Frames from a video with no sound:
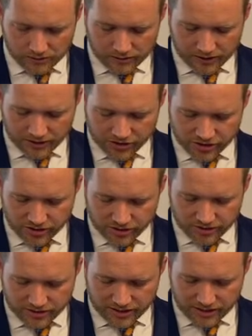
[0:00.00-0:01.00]
Okay, Sheila
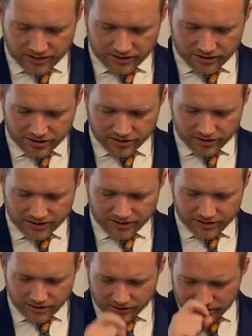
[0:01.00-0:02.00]

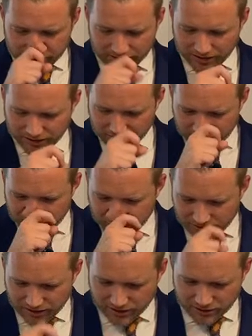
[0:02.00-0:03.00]
Costello says, I'd like to
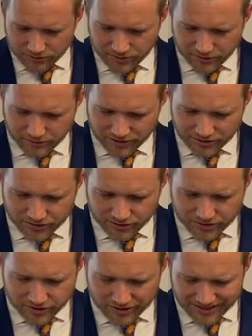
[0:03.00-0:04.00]
discuss with you about Social
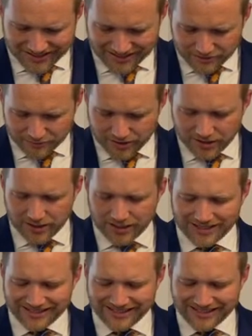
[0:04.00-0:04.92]
Security disability and